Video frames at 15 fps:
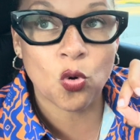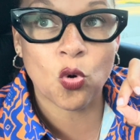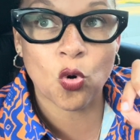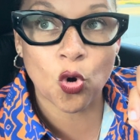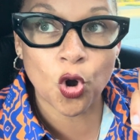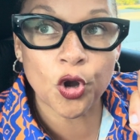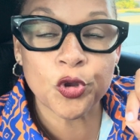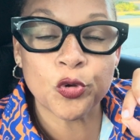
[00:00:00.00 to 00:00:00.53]

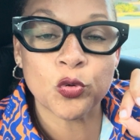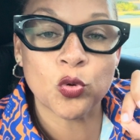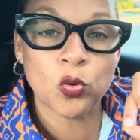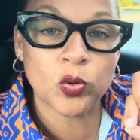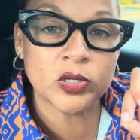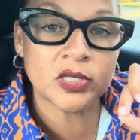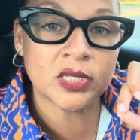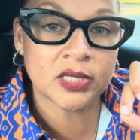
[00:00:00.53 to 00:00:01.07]
or you're
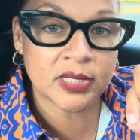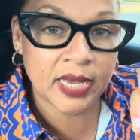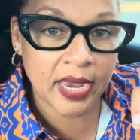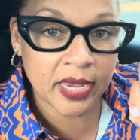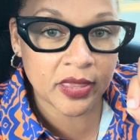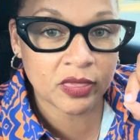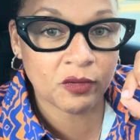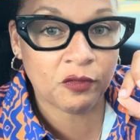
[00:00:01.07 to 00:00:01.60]
going to
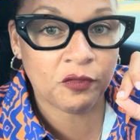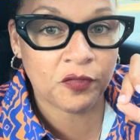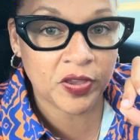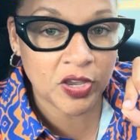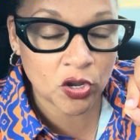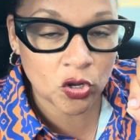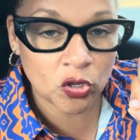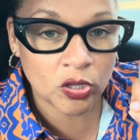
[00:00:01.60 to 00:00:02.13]
take the
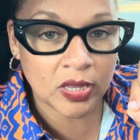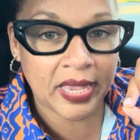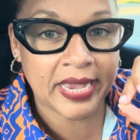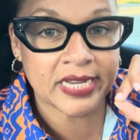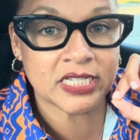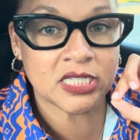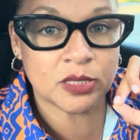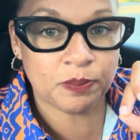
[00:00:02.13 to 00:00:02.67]
vehicle
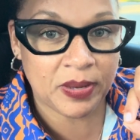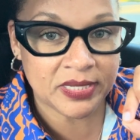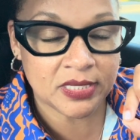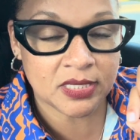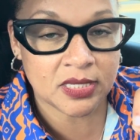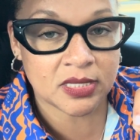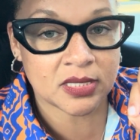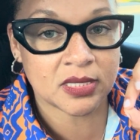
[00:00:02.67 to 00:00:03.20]

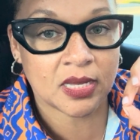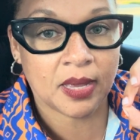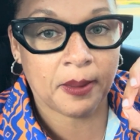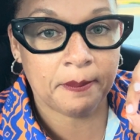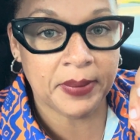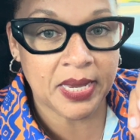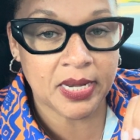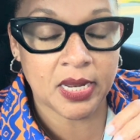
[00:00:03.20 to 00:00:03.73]
expenses,
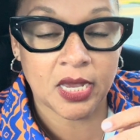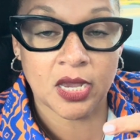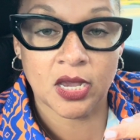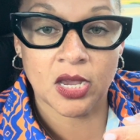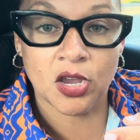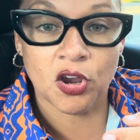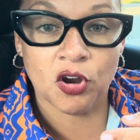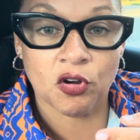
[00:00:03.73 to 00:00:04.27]
meaning
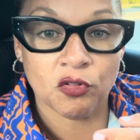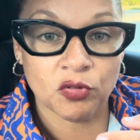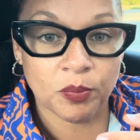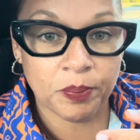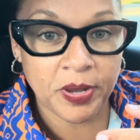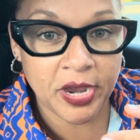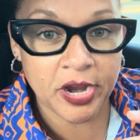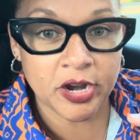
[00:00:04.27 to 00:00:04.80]

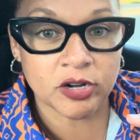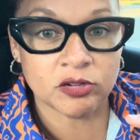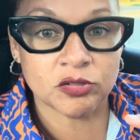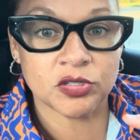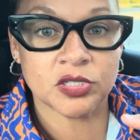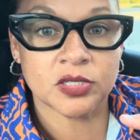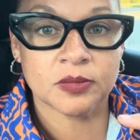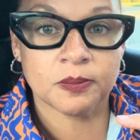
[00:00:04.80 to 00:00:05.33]

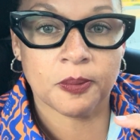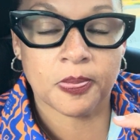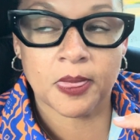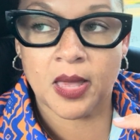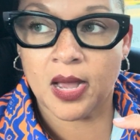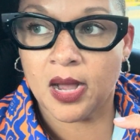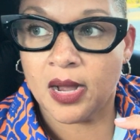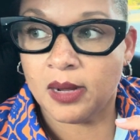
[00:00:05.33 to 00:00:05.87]
repairs,
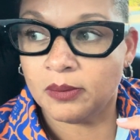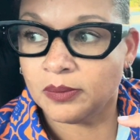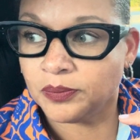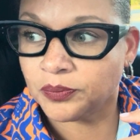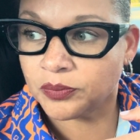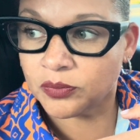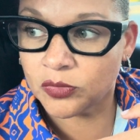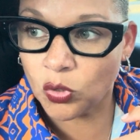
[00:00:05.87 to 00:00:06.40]

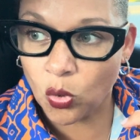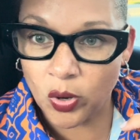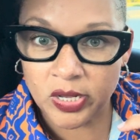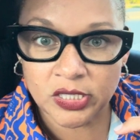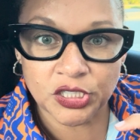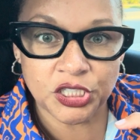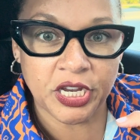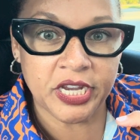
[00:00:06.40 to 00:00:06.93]

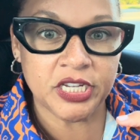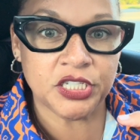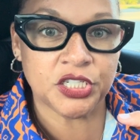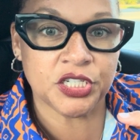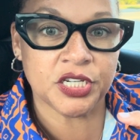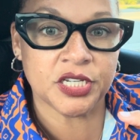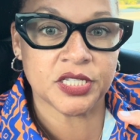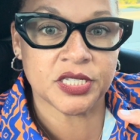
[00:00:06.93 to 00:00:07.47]
oil
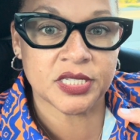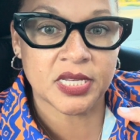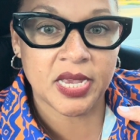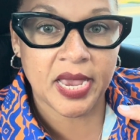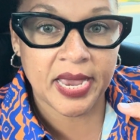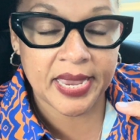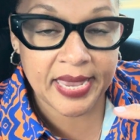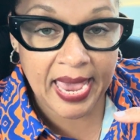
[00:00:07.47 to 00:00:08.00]
changes,
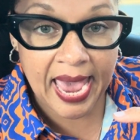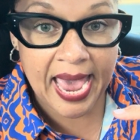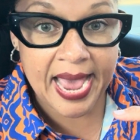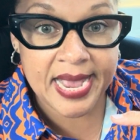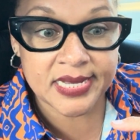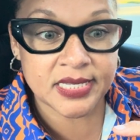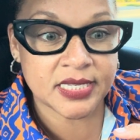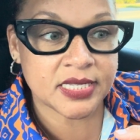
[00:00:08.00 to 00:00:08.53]

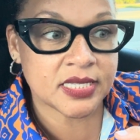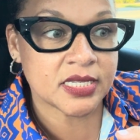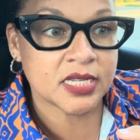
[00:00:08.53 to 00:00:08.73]
gas,